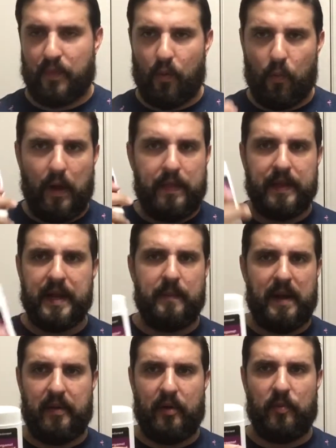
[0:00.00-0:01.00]
One thing
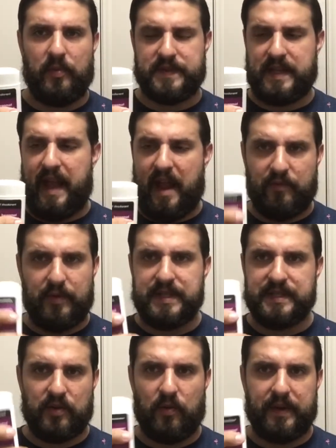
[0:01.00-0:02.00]
about almost every
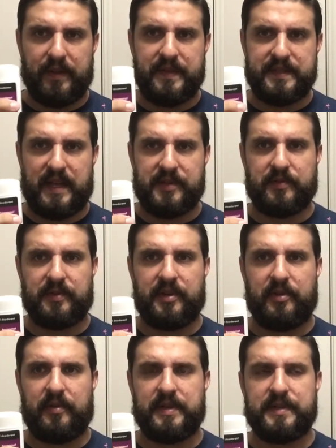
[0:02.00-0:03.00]
single one of these natural
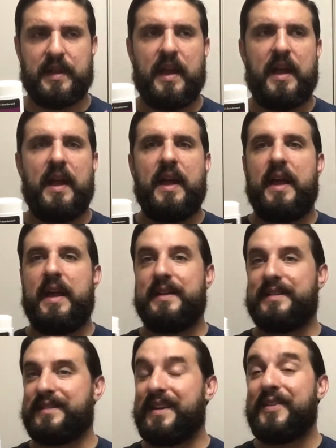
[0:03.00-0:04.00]
deodorants
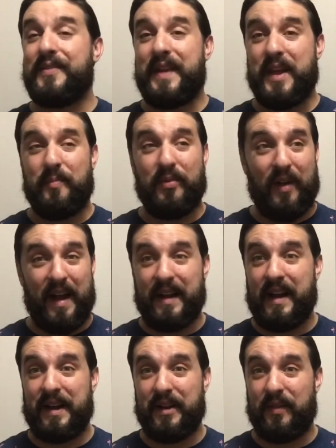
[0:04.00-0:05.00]
is they apply
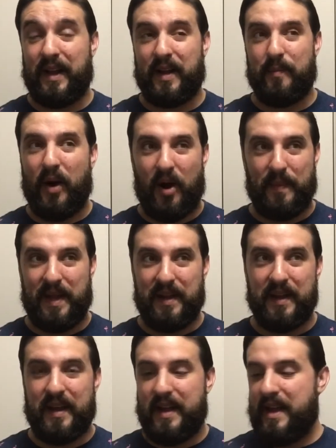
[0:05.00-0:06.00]
kind of like a pomade,
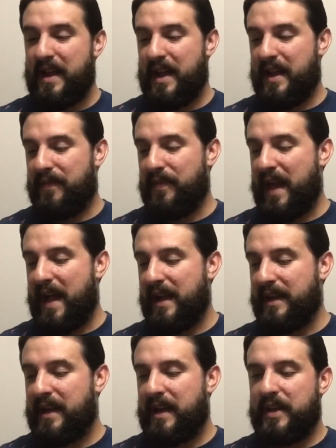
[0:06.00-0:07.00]
in
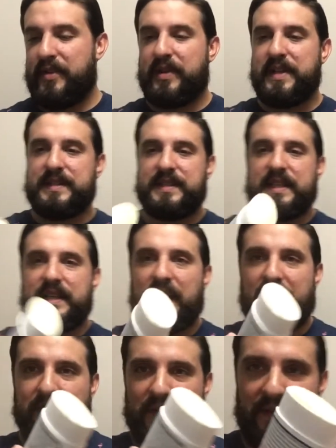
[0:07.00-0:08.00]
that you can see
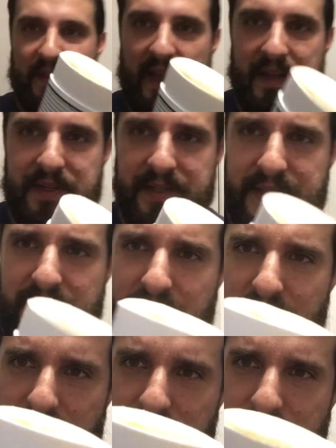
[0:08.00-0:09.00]
kind of on the edges
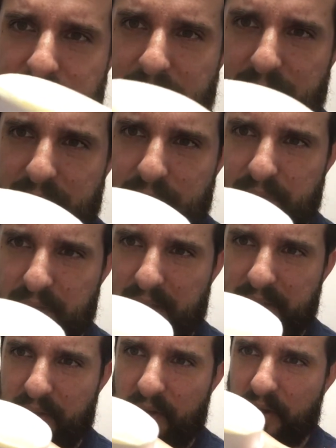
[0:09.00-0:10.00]
too. It's
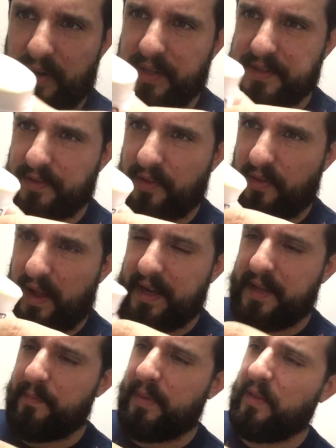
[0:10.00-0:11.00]
kind of hard because of the
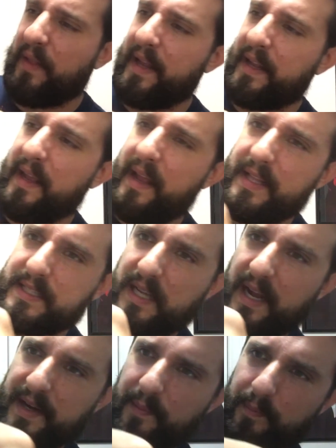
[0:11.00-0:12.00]
lighting, but like it's
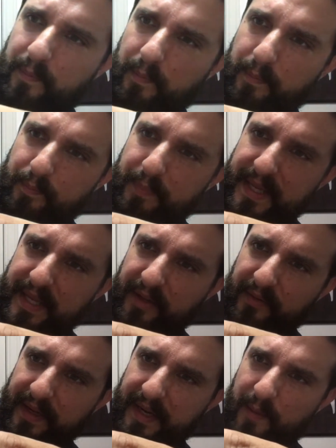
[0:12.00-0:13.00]
kind of
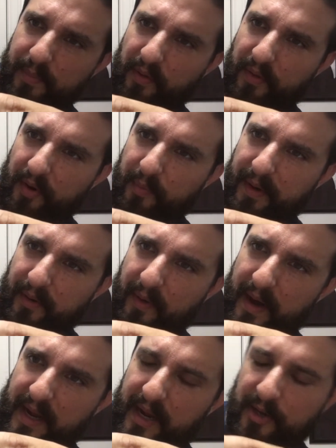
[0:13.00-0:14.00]
peeling up a little bit
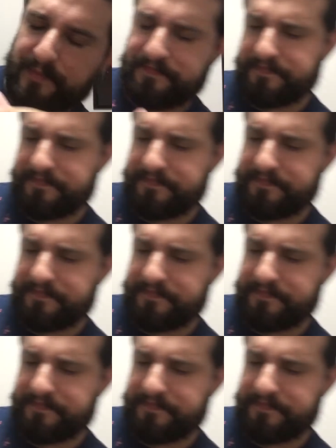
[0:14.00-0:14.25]
right here.